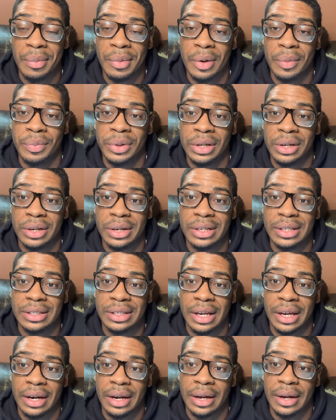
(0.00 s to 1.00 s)
L B couldn't
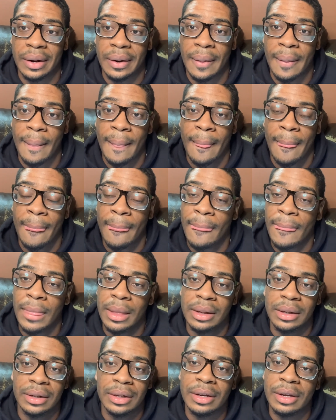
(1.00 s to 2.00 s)
say that.
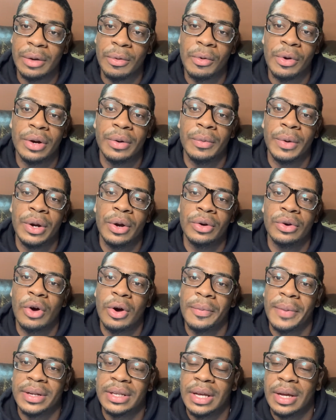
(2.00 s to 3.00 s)
We don't know
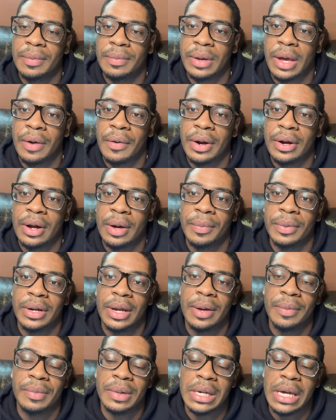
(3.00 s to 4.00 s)
about the N B A right now, but the
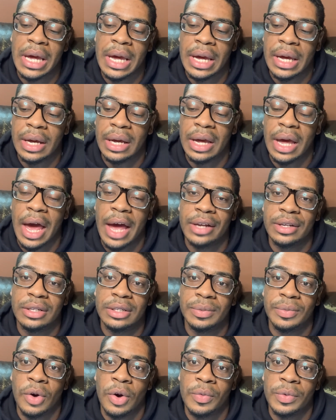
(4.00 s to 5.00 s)
N B A at this
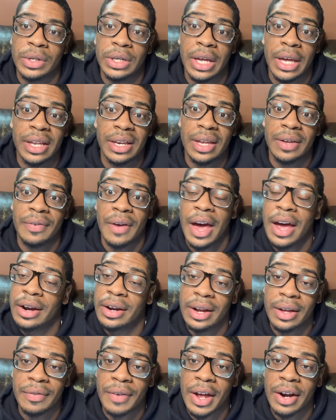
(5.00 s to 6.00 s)
moment they they've had
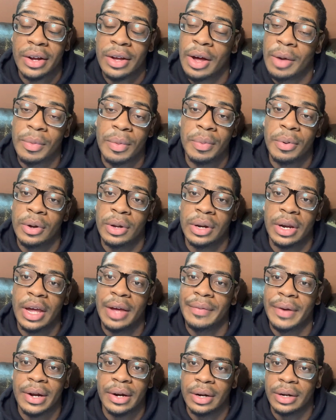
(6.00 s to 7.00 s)
they've had a couple they've
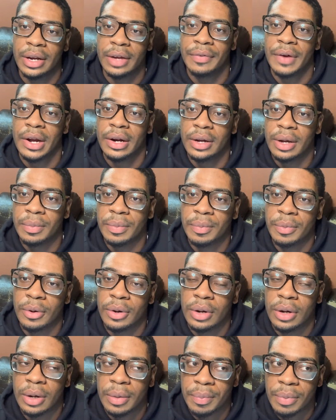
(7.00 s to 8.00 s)
had they've had a couple
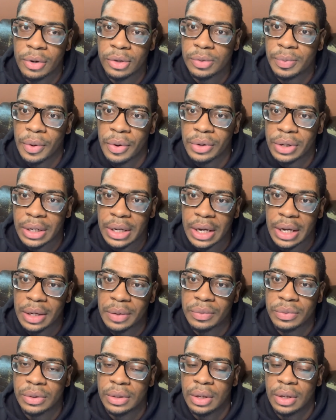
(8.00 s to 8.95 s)
uh, postponing games.